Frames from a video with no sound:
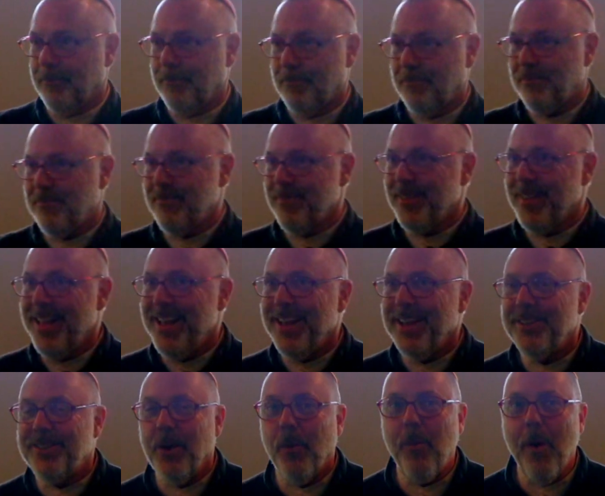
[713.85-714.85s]
Yes.
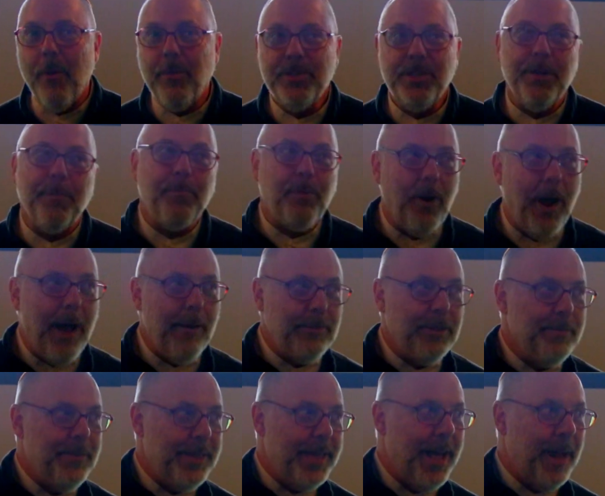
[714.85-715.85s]
So what was the
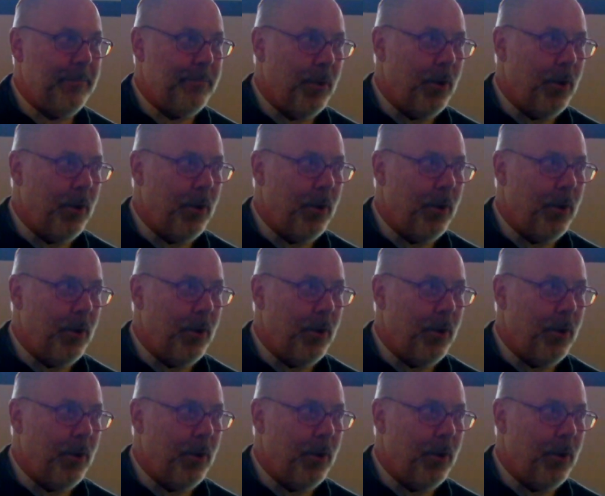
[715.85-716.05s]
problem in that